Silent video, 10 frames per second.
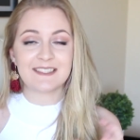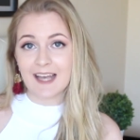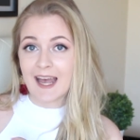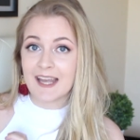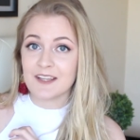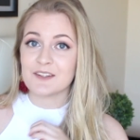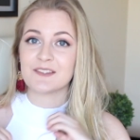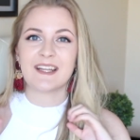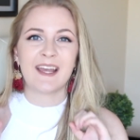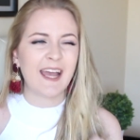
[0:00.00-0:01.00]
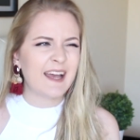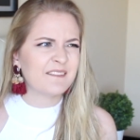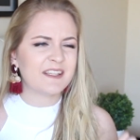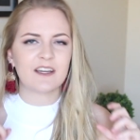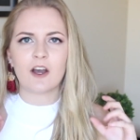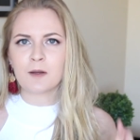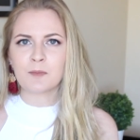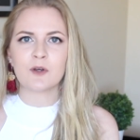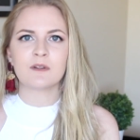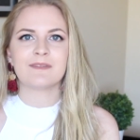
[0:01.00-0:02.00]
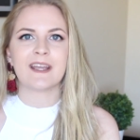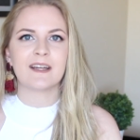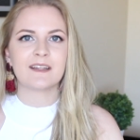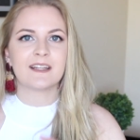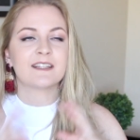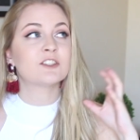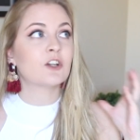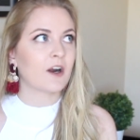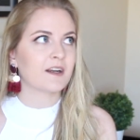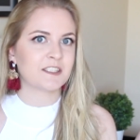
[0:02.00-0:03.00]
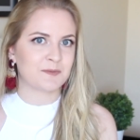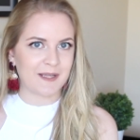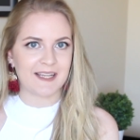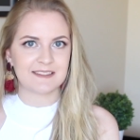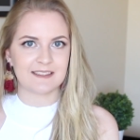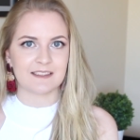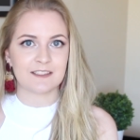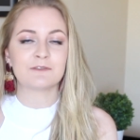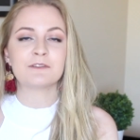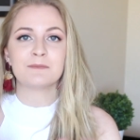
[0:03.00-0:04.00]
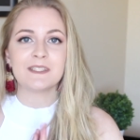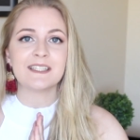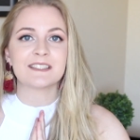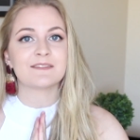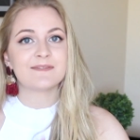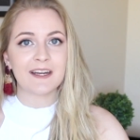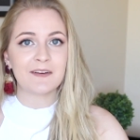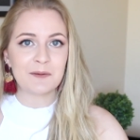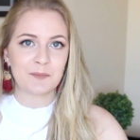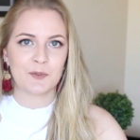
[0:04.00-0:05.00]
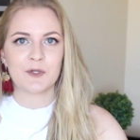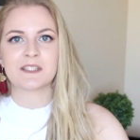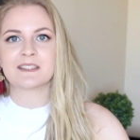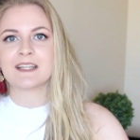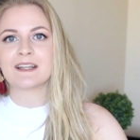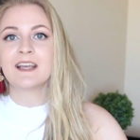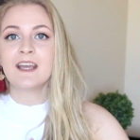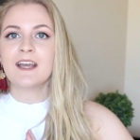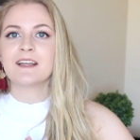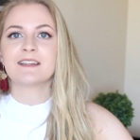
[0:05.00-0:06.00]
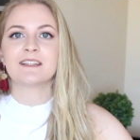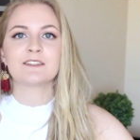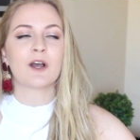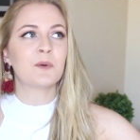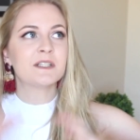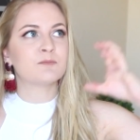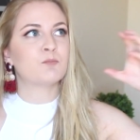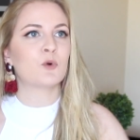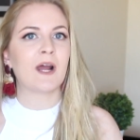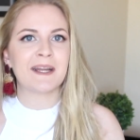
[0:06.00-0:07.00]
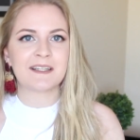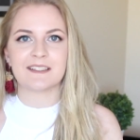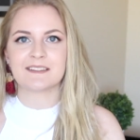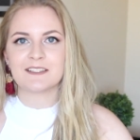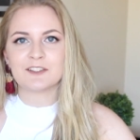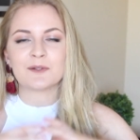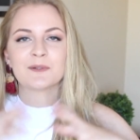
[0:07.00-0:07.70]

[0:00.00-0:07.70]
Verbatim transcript: tired, heavy, unmotivated in dark spaces. So for me, it's very important that there's always brightness, there's